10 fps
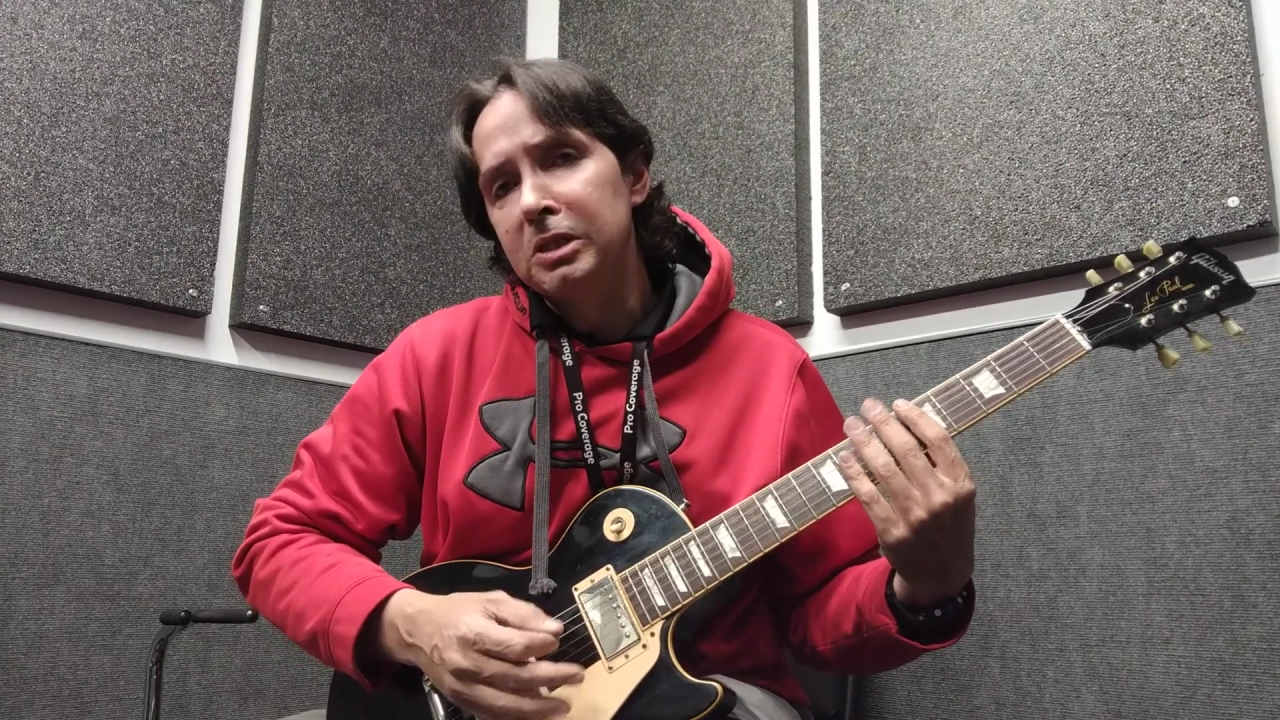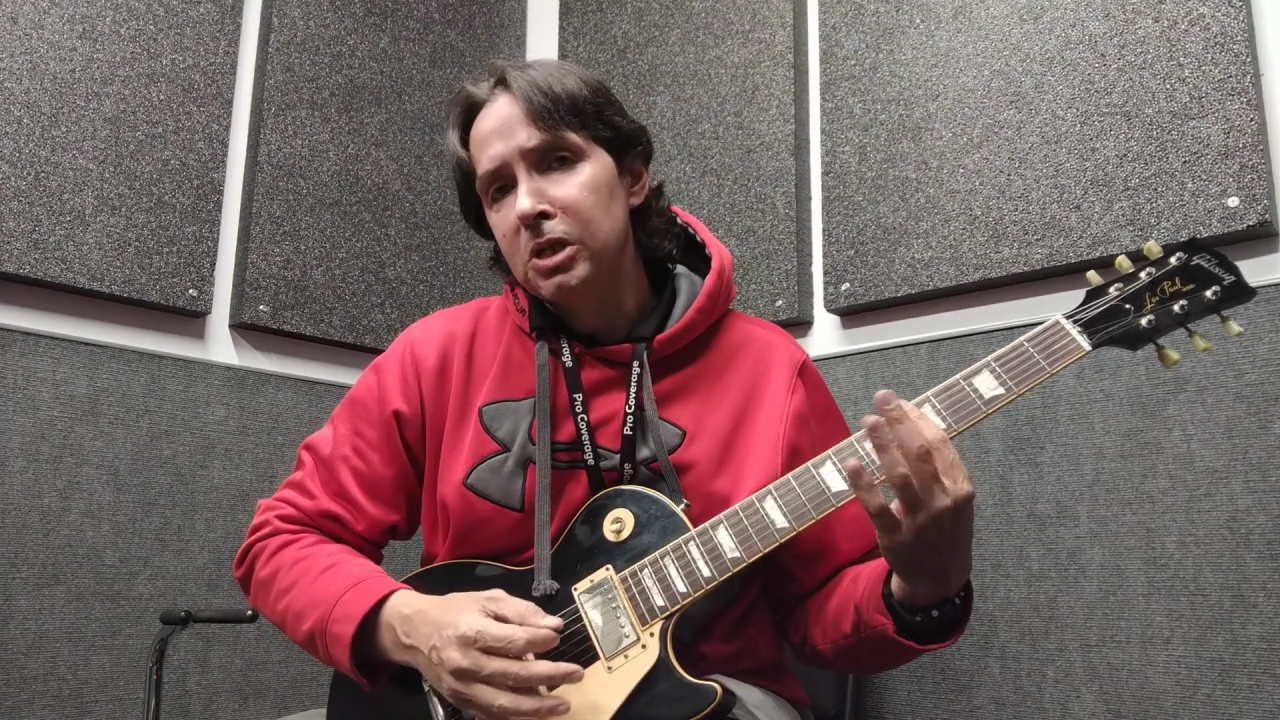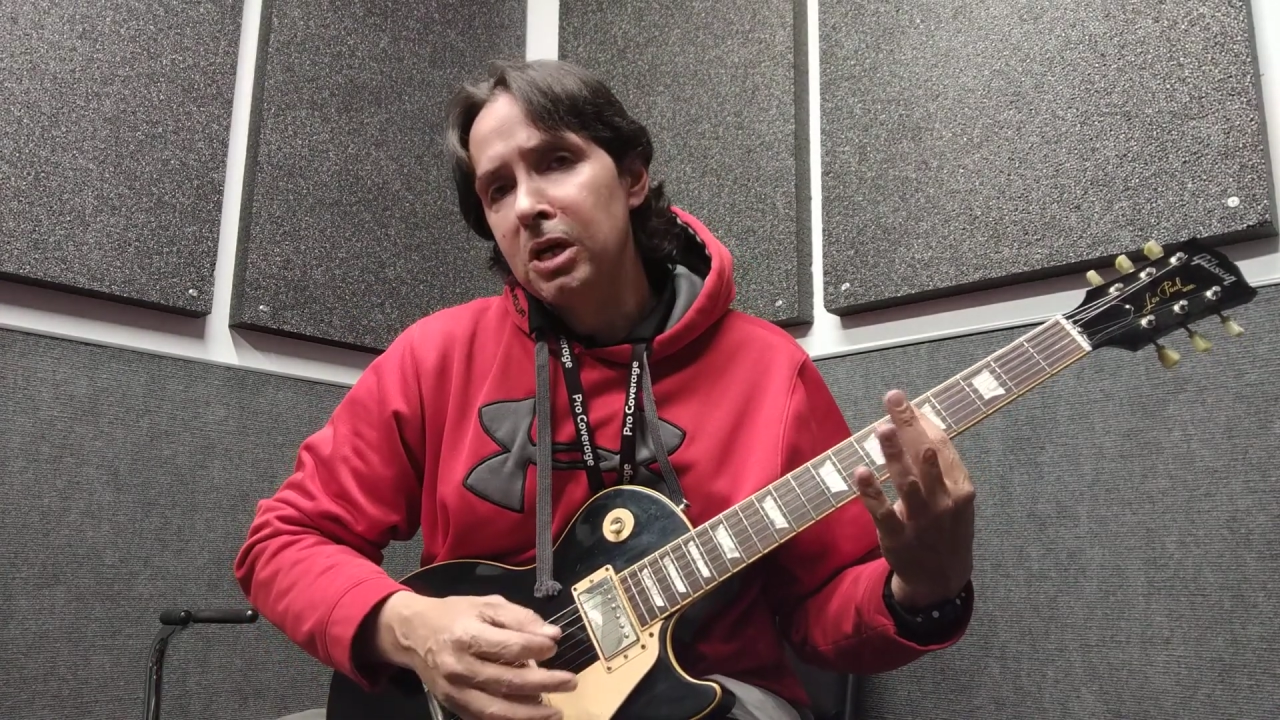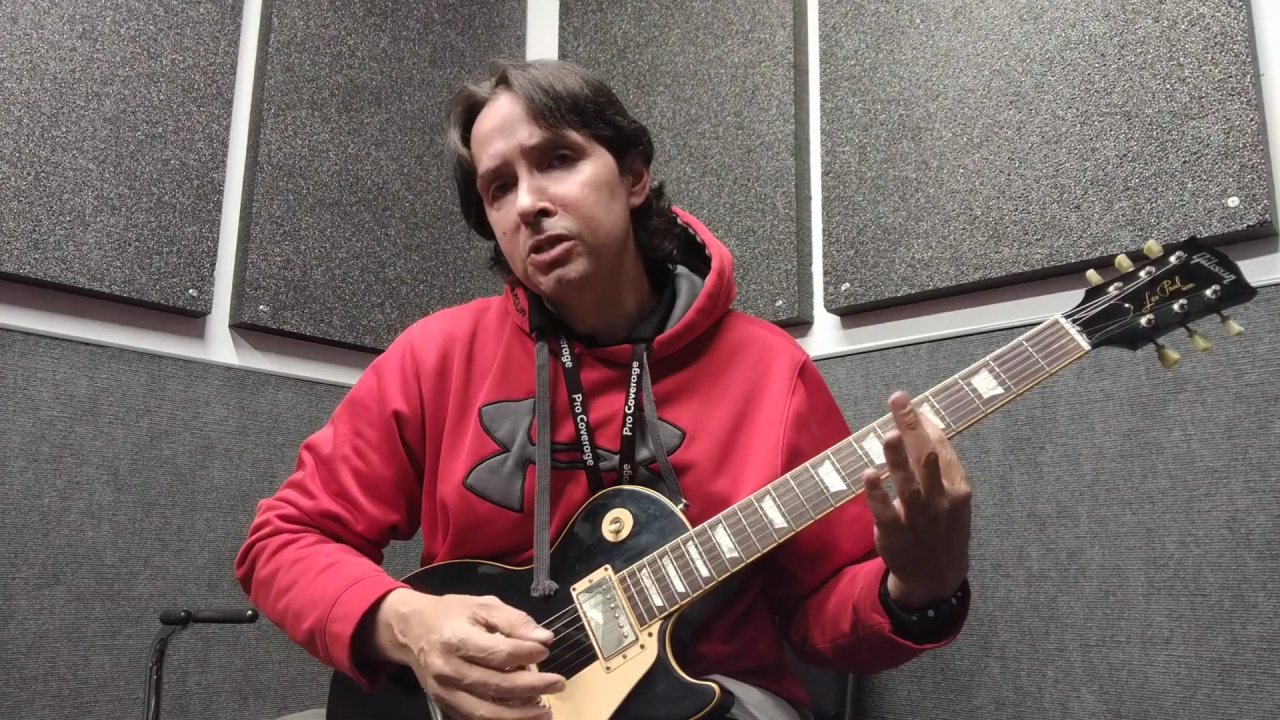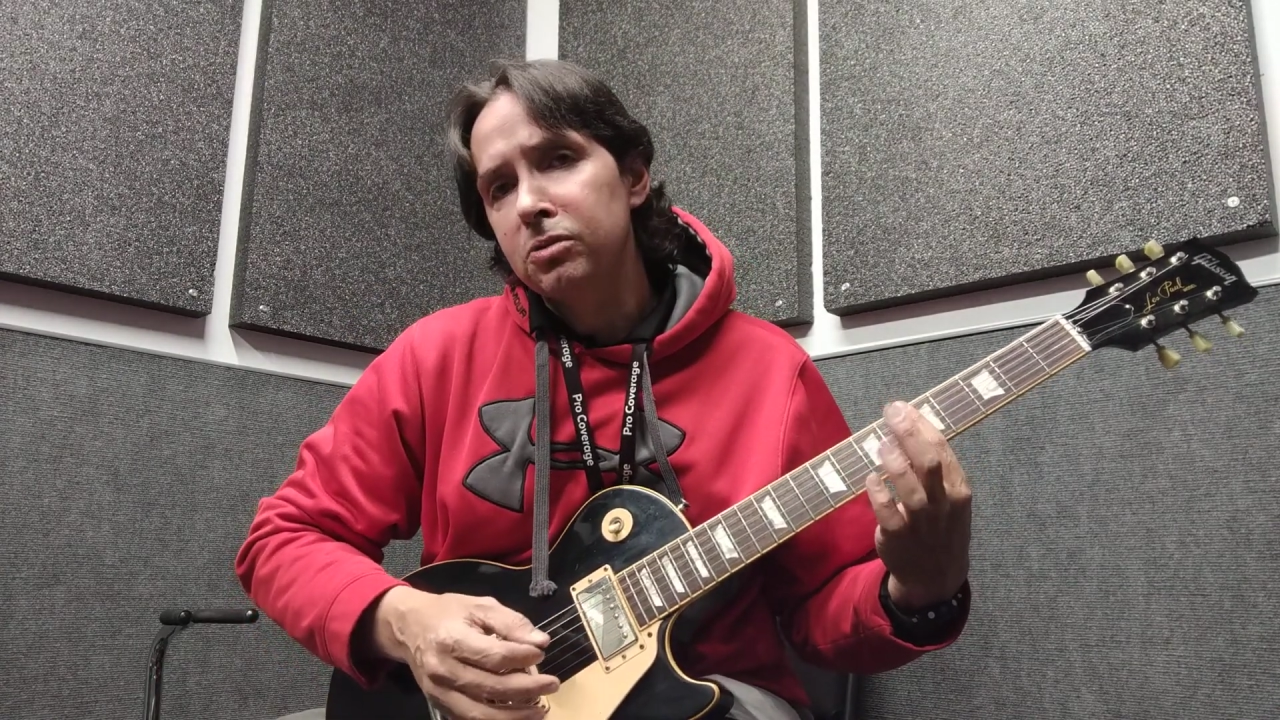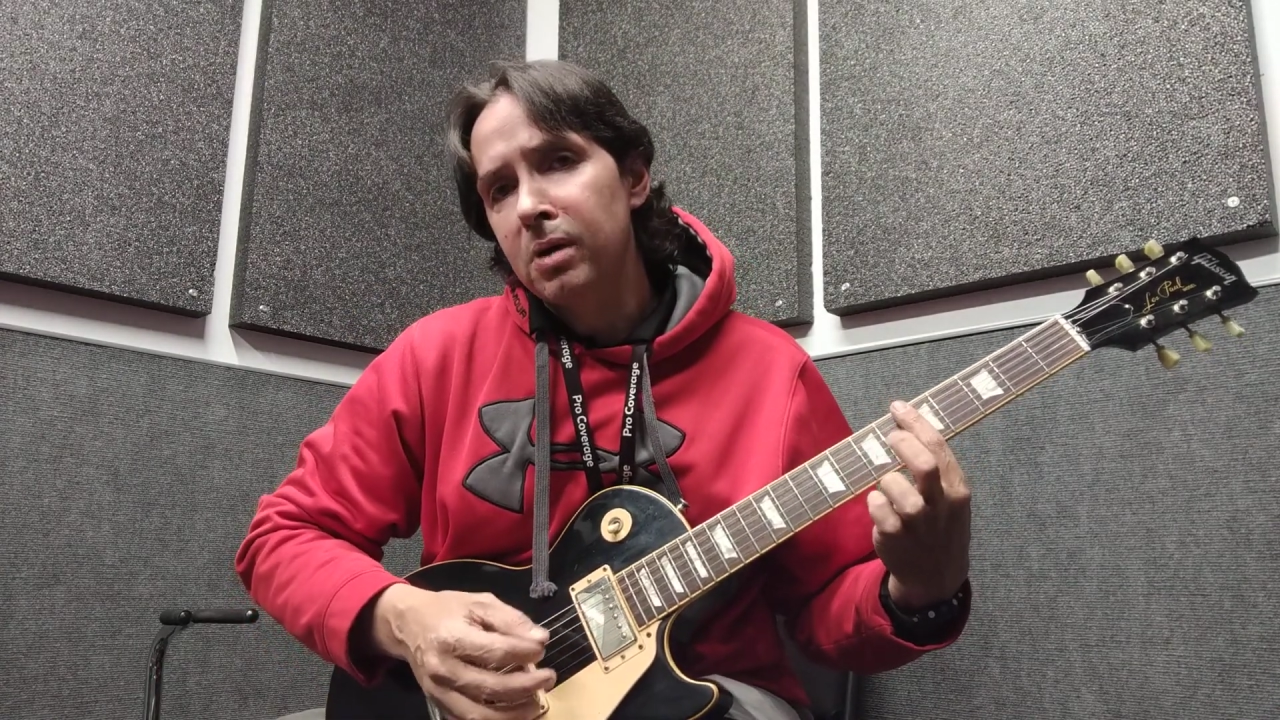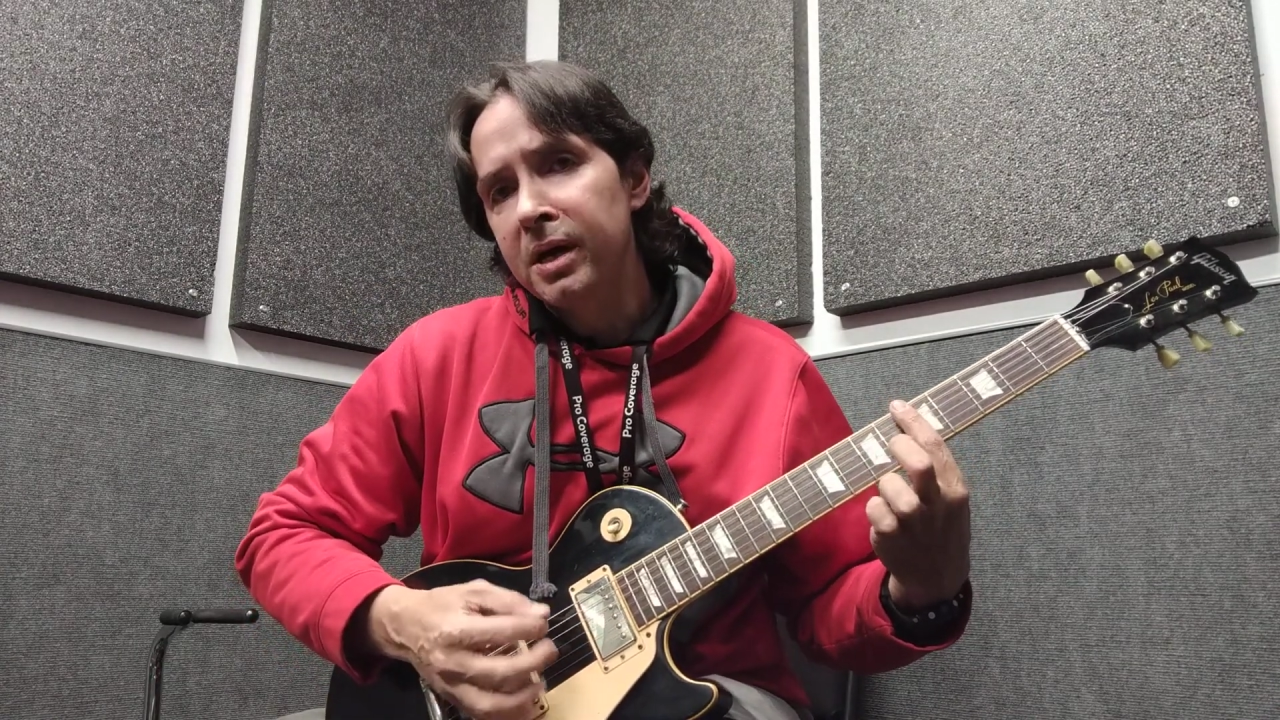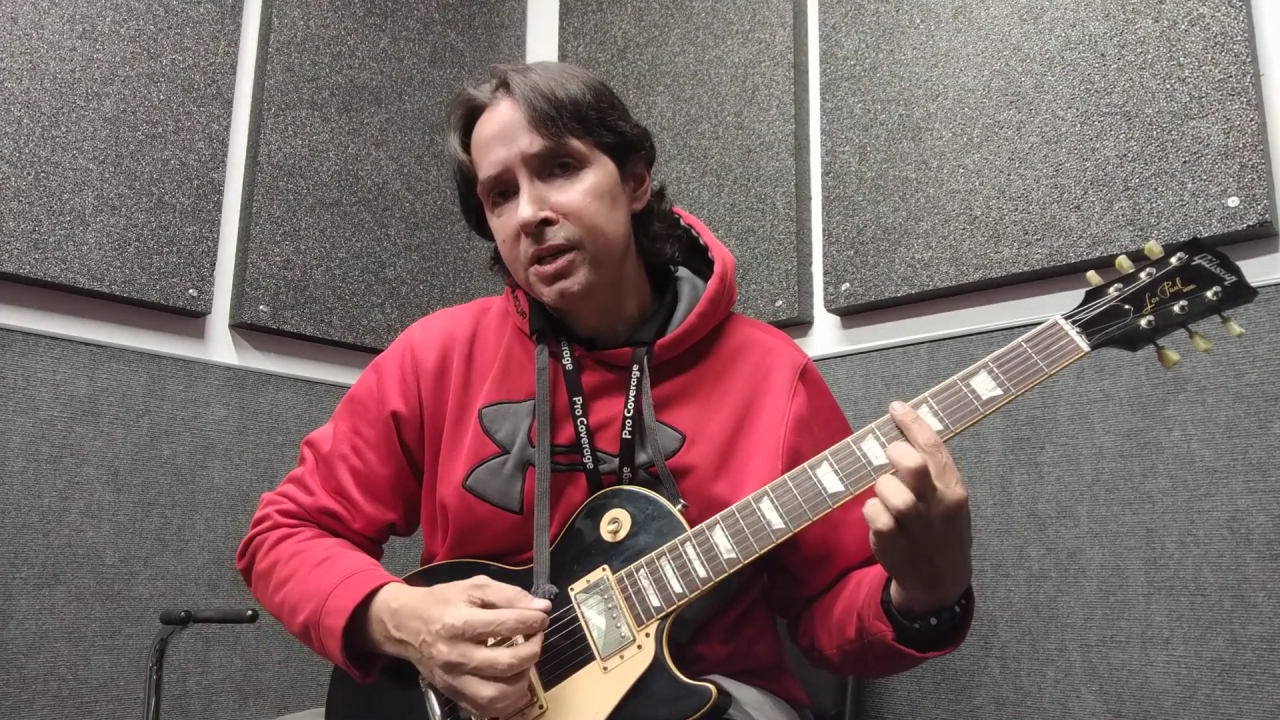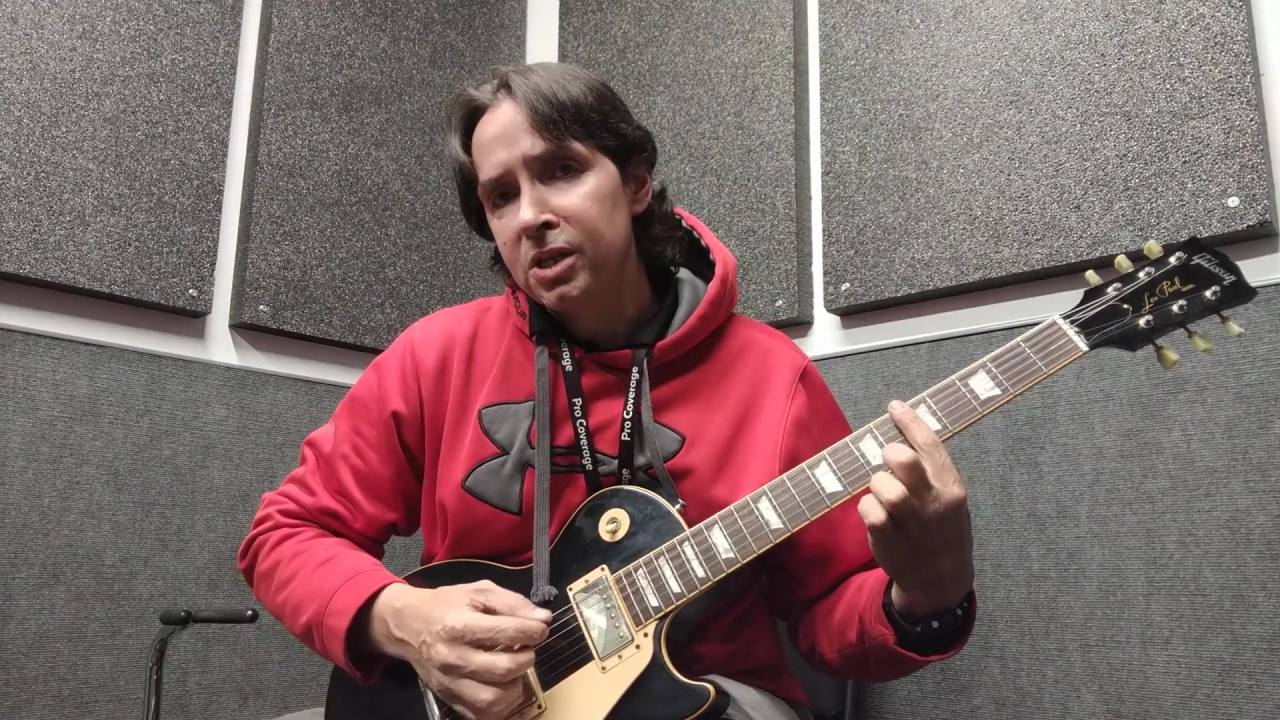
just right,